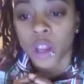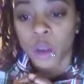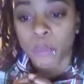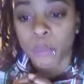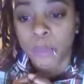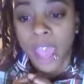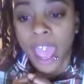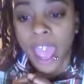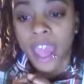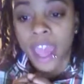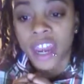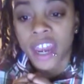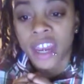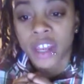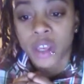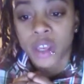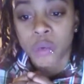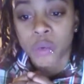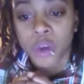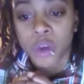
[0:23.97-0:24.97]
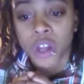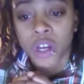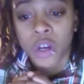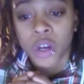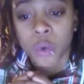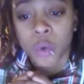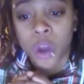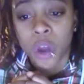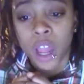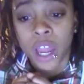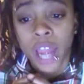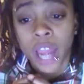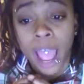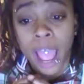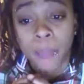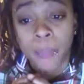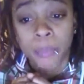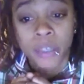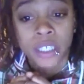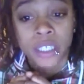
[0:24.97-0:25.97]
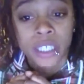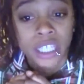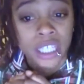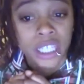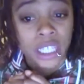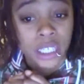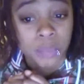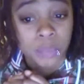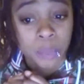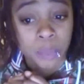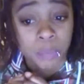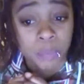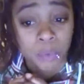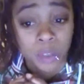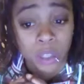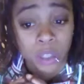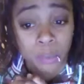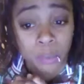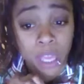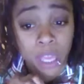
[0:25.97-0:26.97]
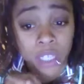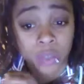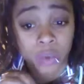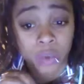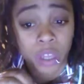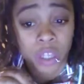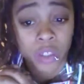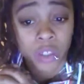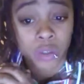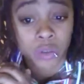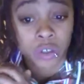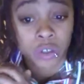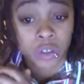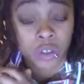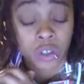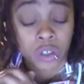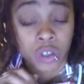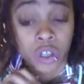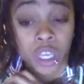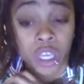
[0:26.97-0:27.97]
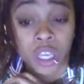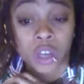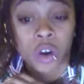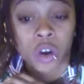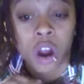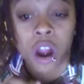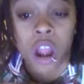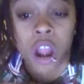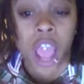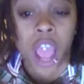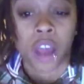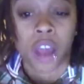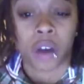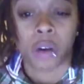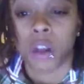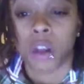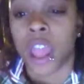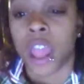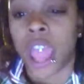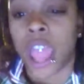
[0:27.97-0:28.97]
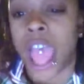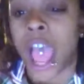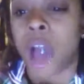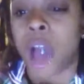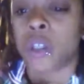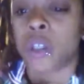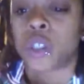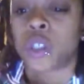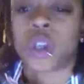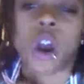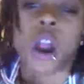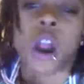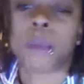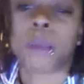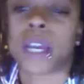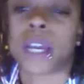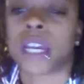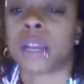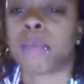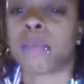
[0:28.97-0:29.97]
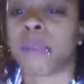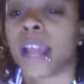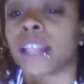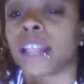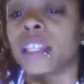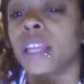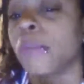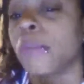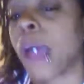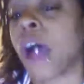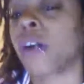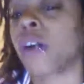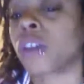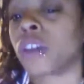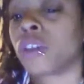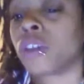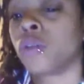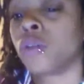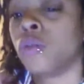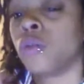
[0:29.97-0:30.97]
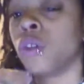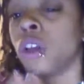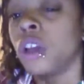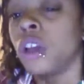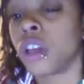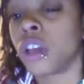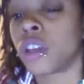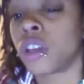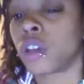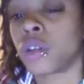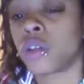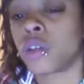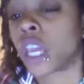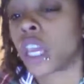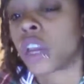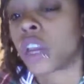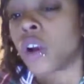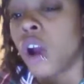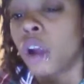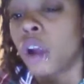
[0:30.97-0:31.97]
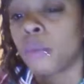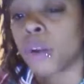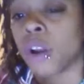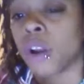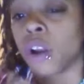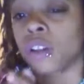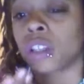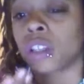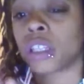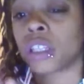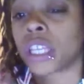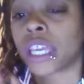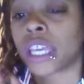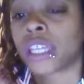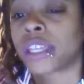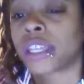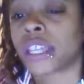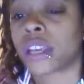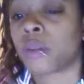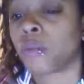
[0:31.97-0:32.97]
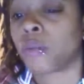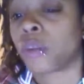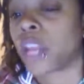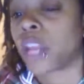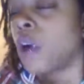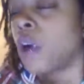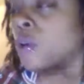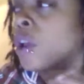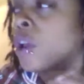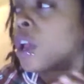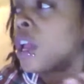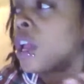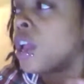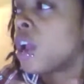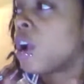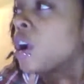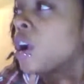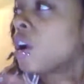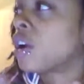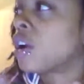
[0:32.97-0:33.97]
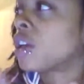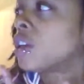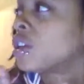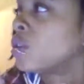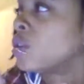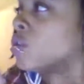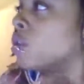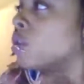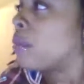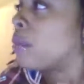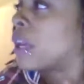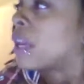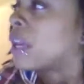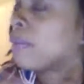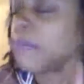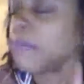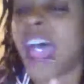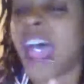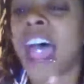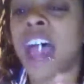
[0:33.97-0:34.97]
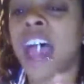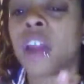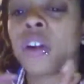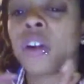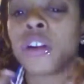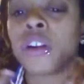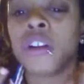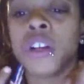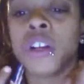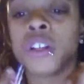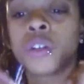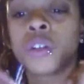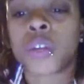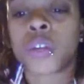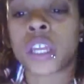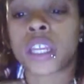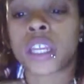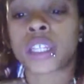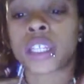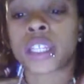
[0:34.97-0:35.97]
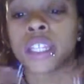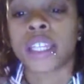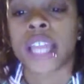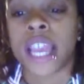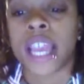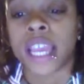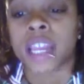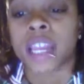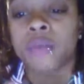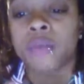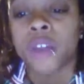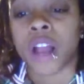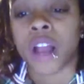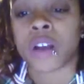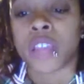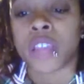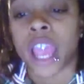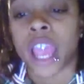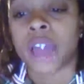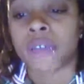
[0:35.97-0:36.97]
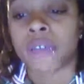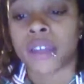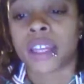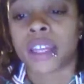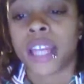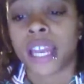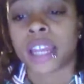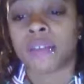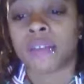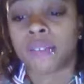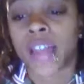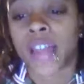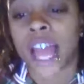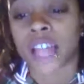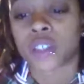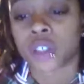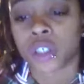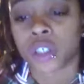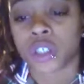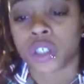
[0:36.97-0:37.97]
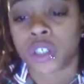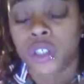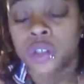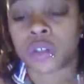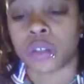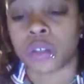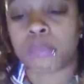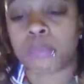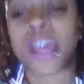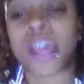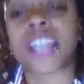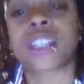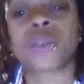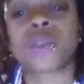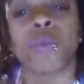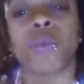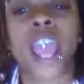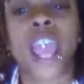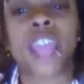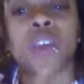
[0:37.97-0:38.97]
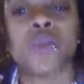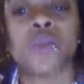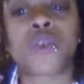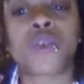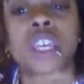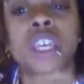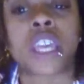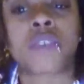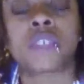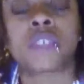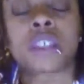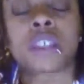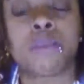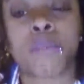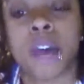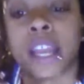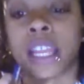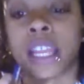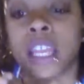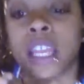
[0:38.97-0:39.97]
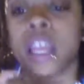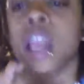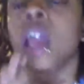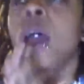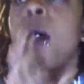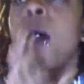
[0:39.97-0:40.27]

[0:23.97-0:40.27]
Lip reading: your bad and you wonder what happens to these people. The best way that you can get how is karma going to bite them? How can you get karma to get them without hurting you or being bad or doing anything negative without having negative lash onto you? The best way you can give somebody